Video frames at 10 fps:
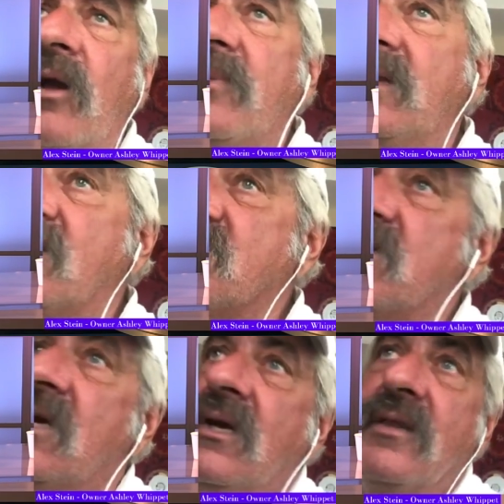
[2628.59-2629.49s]
I mean,
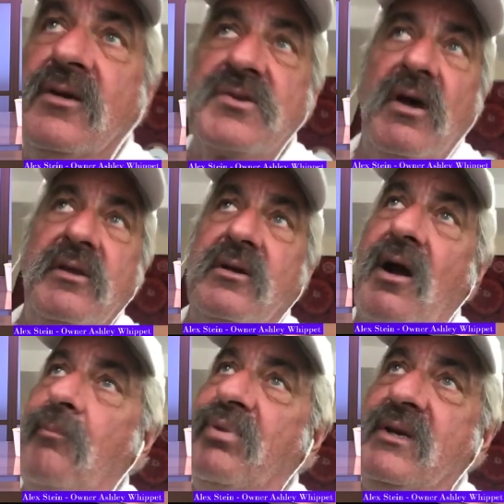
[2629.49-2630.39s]
there's other
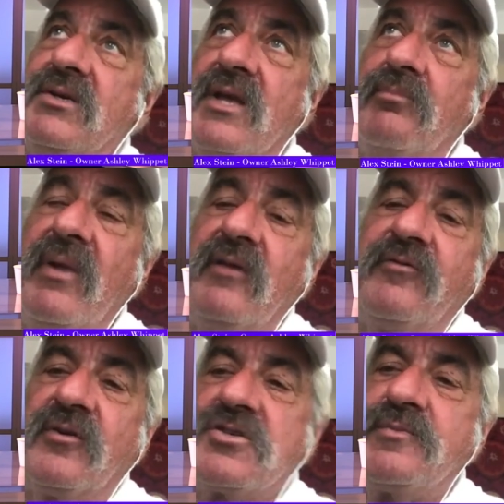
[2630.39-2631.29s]
companies that
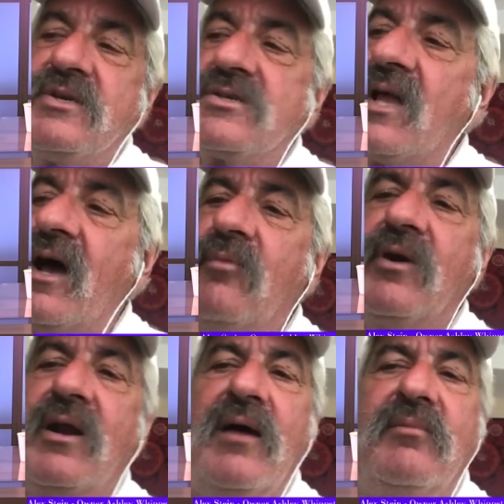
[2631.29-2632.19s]
make Frisbees now,
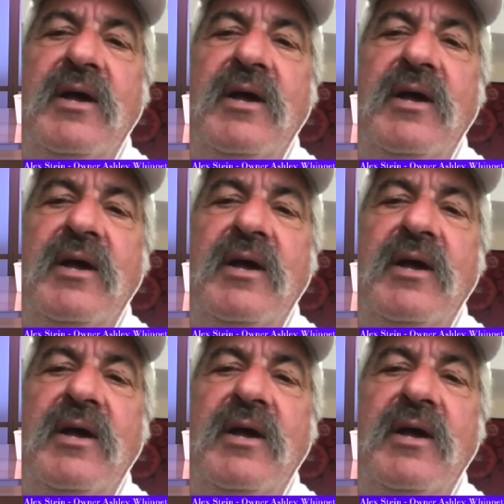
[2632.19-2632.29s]
but